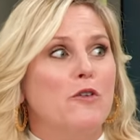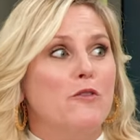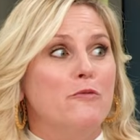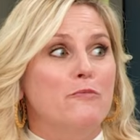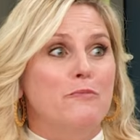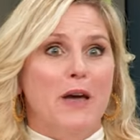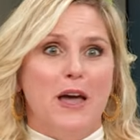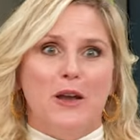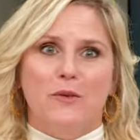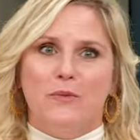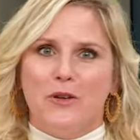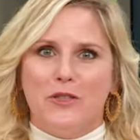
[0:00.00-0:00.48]
have
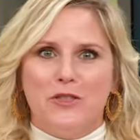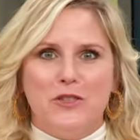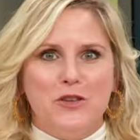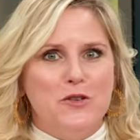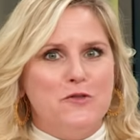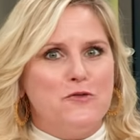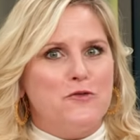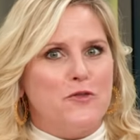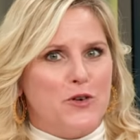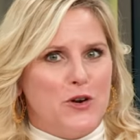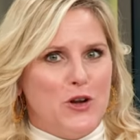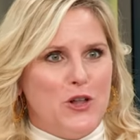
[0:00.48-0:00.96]
been with
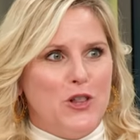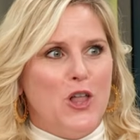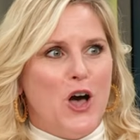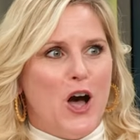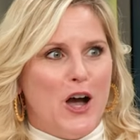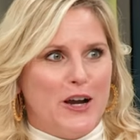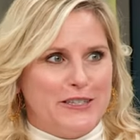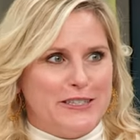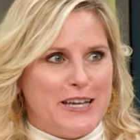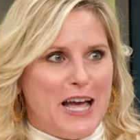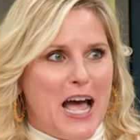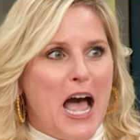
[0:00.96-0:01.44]
you for a
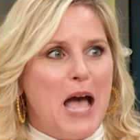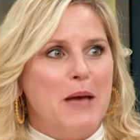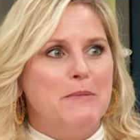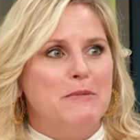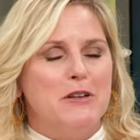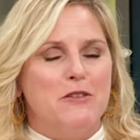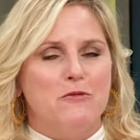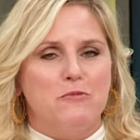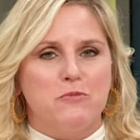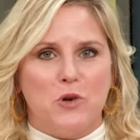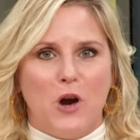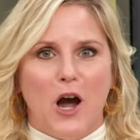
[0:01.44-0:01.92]
long time
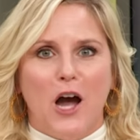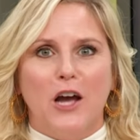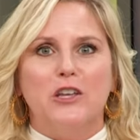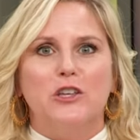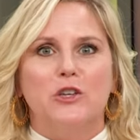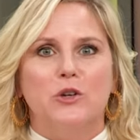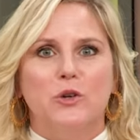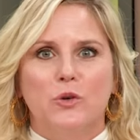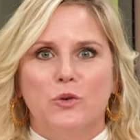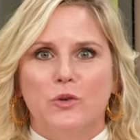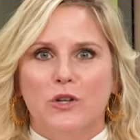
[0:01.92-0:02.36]
and have brought you